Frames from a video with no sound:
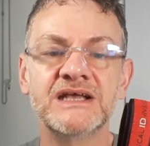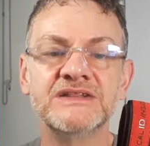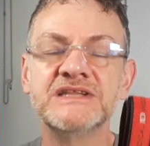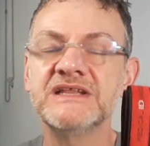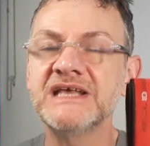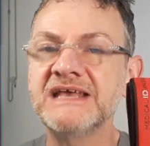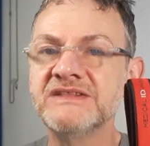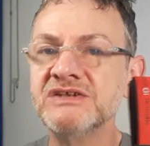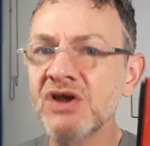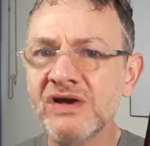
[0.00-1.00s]

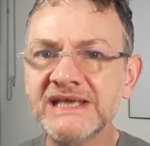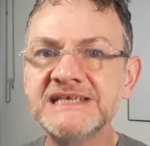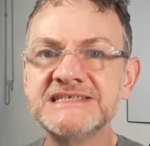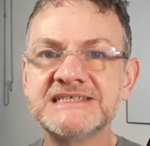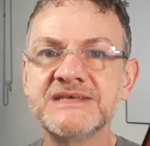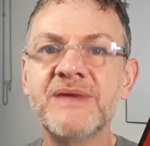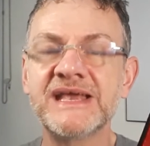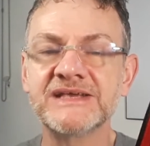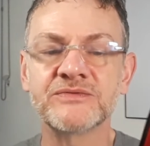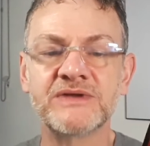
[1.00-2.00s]
They're not easy to
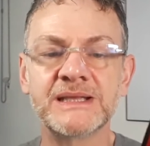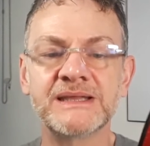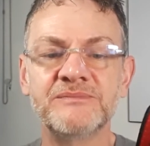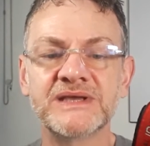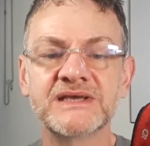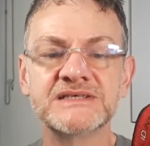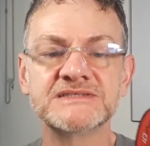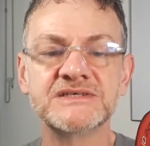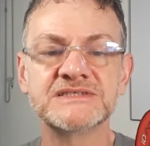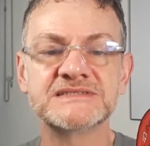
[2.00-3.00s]
make, really, because
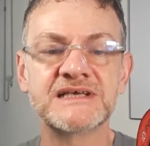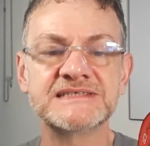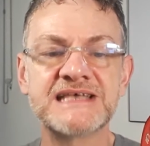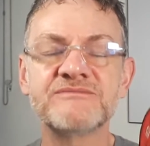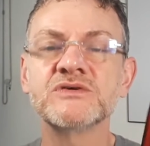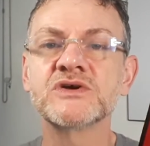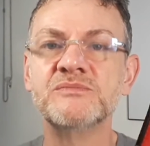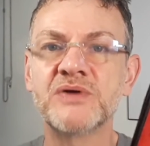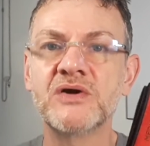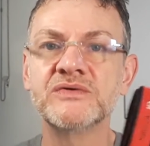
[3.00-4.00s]
there's several
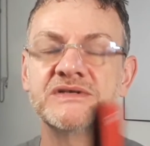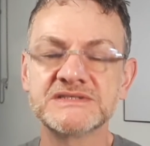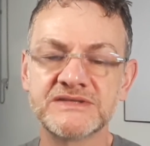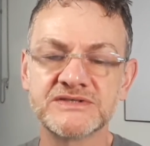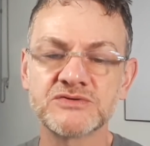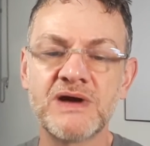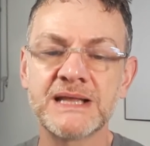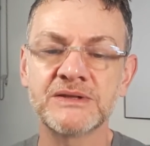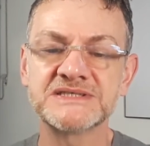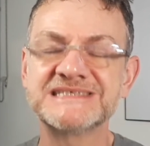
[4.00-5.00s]
components and there's quite
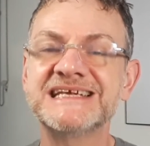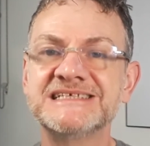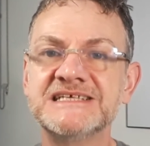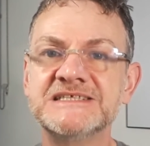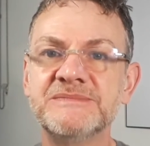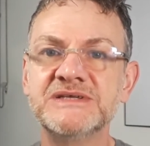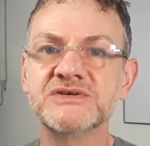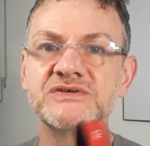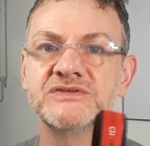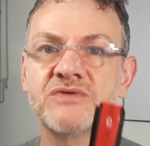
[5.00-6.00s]
a lot of stitching to be
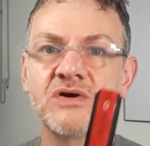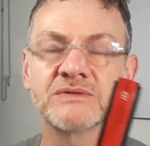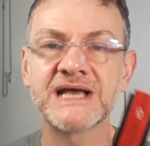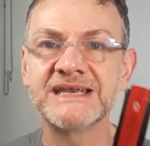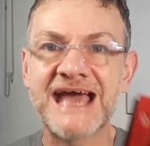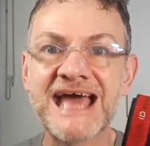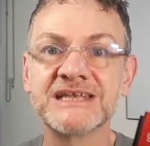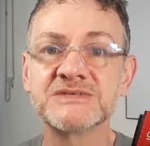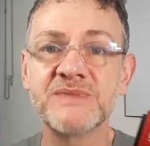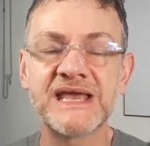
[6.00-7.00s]
done, and they're all kind of
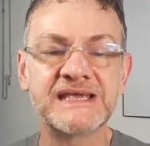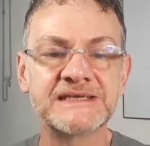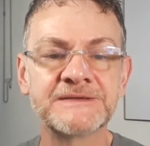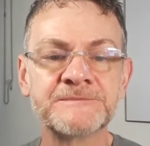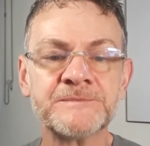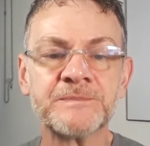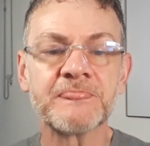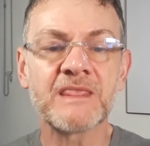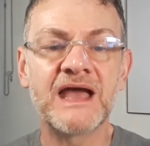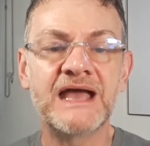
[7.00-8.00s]
handmade.
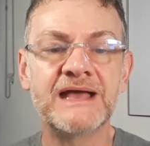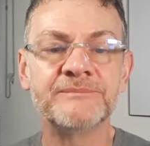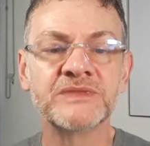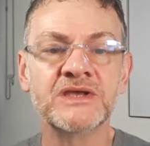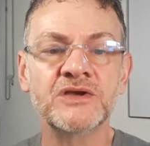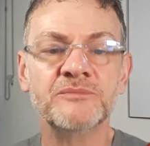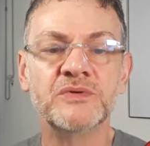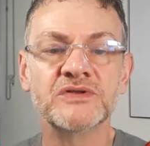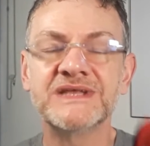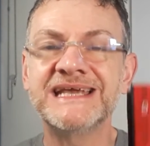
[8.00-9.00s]

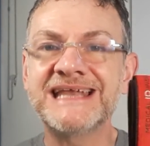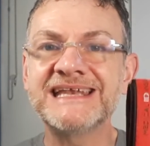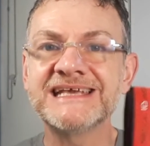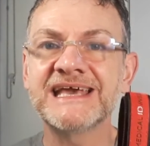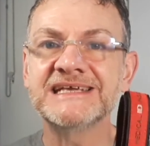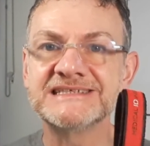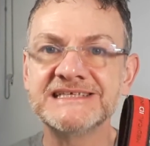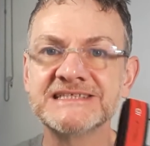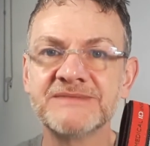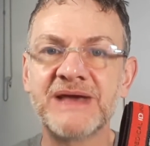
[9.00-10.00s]
But in any case,
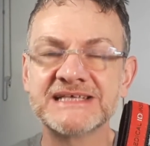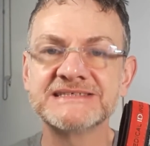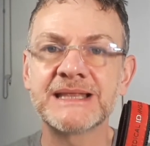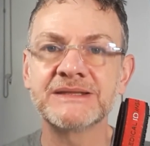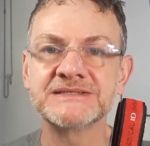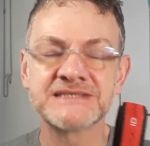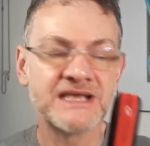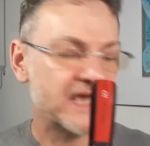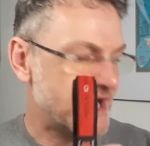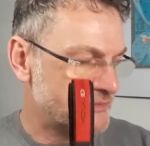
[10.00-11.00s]
these are the best sellers,
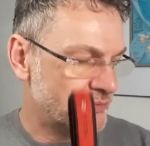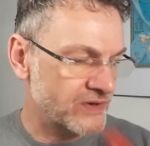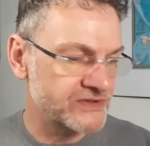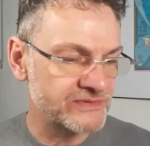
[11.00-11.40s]
and one of the